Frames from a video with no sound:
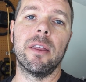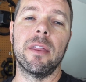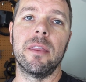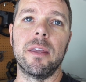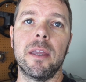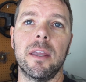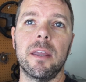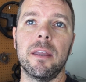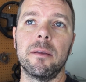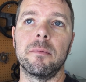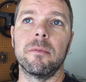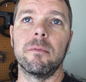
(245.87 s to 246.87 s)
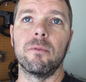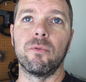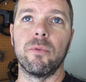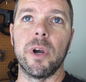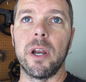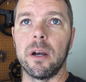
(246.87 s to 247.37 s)
the
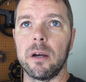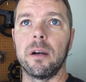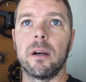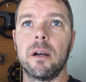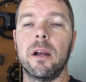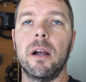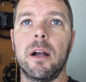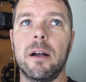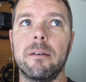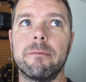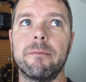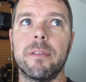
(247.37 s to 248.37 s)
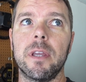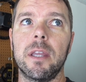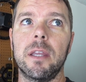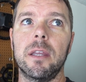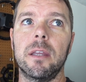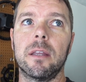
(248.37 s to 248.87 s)
rear of
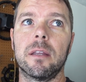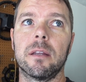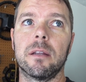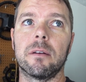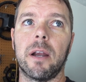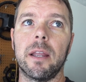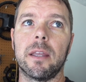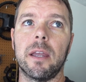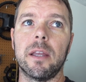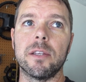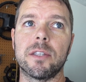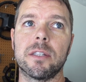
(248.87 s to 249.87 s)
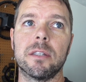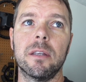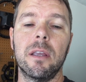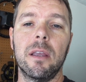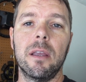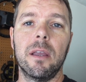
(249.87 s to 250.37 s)
the crankcase,
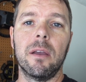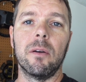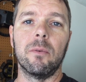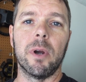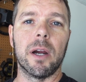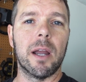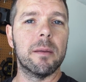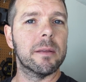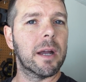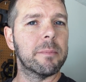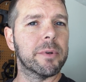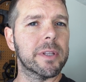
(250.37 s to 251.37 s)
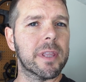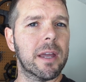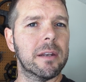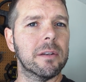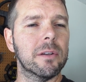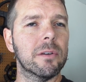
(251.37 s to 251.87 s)
where I put
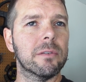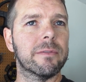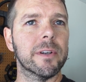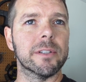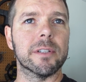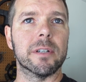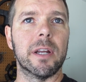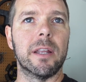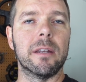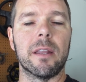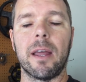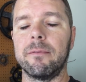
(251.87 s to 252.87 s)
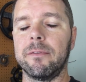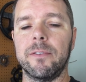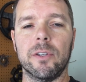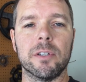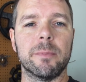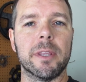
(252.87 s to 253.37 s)
that new filter in, not
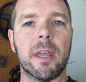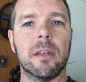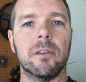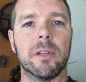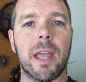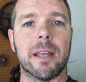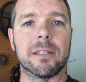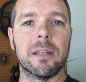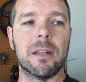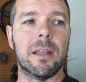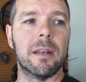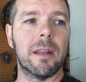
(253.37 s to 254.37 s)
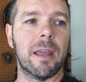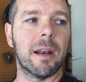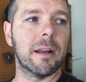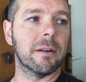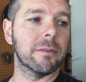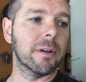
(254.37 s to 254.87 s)
filter, but that new gasket in, and
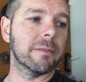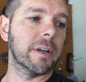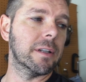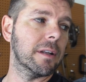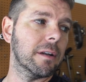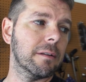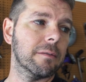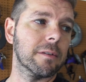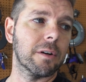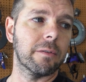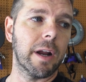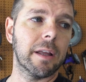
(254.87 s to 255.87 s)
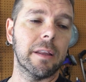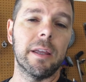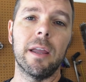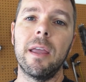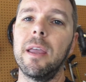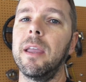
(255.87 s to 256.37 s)
I don't know if I did it
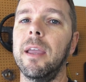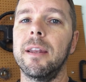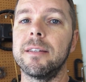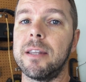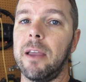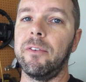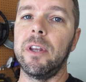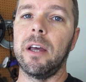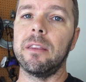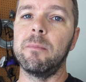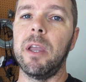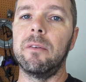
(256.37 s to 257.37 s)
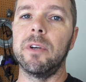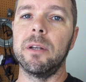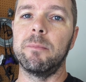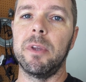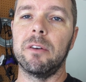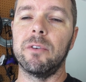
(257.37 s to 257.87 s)
correctly. It is definitely not the main
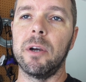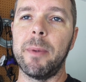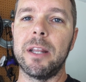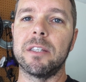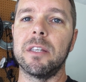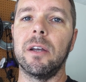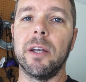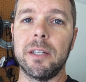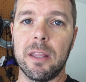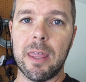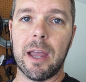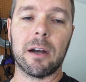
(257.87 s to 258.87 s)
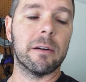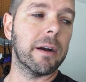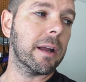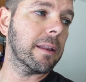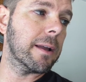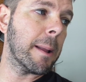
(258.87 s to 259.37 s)
rear main seal. I did that
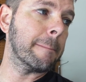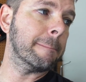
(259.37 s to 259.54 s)
correctly.